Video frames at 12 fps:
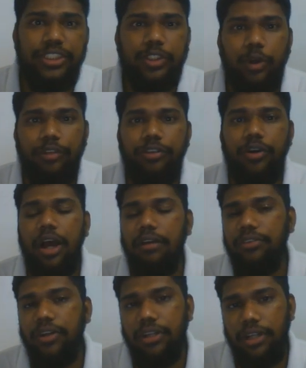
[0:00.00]
So if you
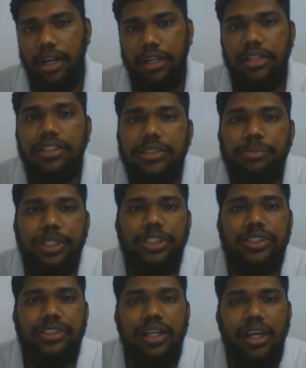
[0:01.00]
have not done this,
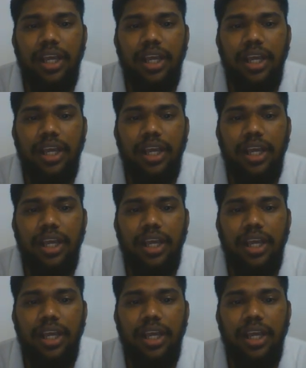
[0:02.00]
please